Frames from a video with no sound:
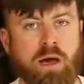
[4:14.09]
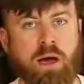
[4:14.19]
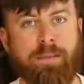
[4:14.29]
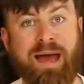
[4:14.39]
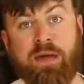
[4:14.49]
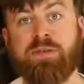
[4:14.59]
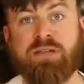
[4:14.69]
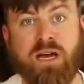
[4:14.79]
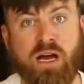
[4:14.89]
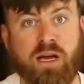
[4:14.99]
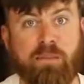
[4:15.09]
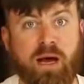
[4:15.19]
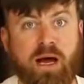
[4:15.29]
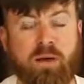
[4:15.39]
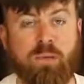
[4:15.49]
at the time
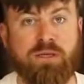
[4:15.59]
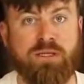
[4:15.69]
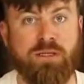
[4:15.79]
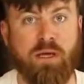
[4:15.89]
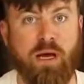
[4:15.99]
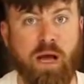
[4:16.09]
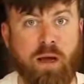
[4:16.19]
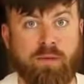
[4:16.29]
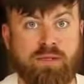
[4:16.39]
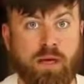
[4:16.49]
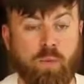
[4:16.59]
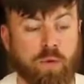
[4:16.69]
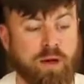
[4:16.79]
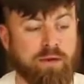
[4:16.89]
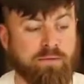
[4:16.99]
I was
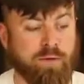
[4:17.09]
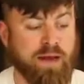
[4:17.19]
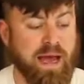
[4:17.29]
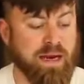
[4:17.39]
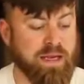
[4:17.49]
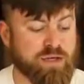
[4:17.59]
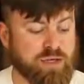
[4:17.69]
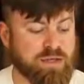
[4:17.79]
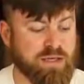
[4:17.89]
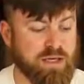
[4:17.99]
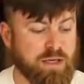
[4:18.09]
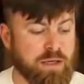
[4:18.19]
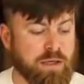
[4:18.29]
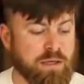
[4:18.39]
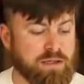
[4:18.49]
working for an ad agency,
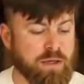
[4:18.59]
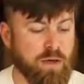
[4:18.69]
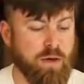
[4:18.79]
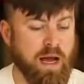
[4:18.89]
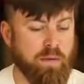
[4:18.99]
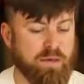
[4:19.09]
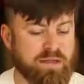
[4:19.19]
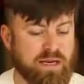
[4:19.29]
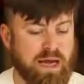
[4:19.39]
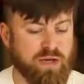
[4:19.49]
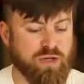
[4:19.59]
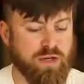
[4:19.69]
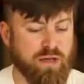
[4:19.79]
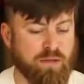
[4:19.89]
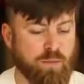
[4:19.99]
so they
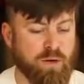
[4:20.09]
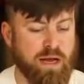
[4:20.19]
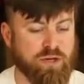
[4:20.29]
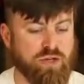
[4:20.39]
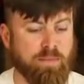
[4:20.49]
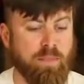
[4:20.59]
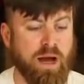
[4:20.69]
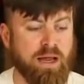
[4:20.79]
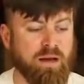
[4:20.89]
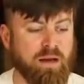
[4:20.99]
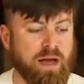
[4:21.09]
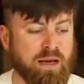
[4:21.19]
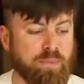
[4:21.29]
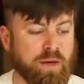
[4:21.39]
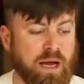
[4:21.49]
weren't actually my
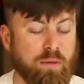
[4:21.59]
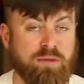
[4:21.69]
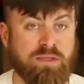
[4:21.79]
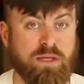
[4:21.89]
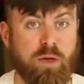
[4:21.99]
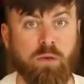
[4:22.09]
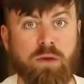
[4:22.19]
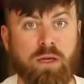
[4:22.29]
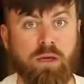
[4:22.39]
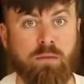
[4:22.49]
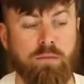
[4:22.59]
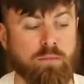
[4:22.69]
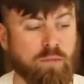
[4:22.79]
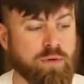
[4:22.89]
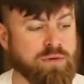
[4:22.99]
client, but I was the only
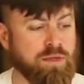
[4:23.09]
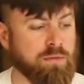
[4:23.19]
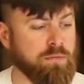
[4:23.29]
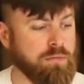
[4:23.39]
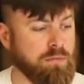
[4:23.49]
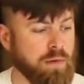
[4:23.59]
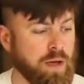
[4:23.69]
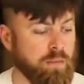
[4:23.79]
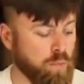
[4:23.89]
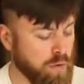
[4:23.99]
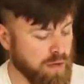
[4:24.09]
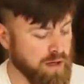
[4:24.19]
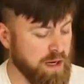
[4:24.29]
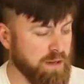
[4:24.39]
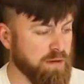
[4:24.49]
person
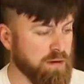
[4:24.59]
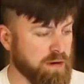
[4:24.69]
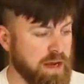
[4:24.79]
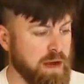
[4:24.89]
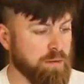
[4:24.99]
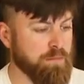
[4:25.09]
working on their account.